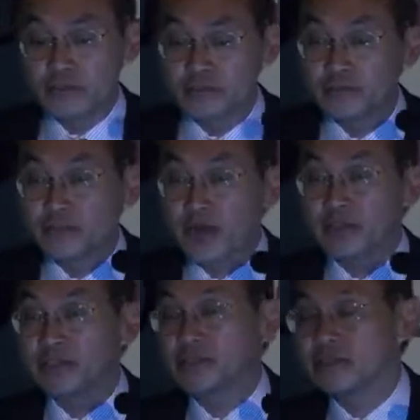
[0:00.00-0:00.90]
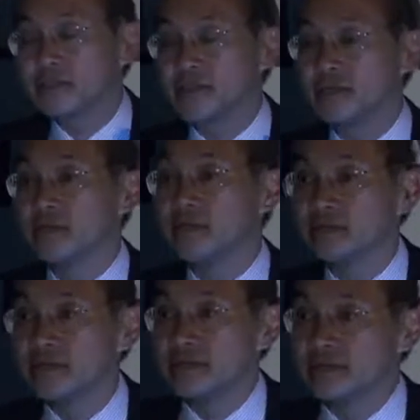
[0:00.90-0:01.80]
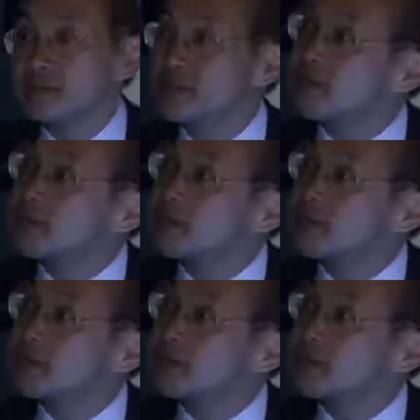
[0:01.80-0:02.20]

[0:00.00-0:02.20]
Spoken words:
who's practiced in the